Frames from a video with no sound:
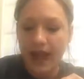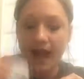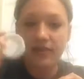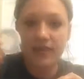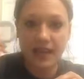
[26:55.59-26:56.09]

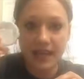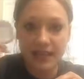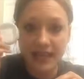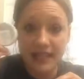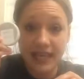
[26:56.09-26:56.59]
and
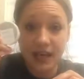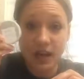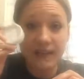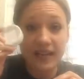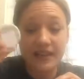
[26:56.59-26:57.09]
these can take
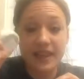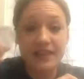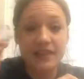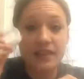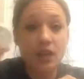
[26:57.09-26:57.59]
off anything
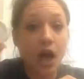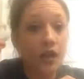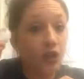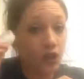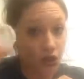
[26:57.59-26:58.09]
that's not
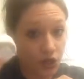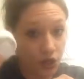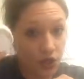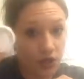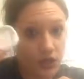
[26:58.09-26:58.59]
cured.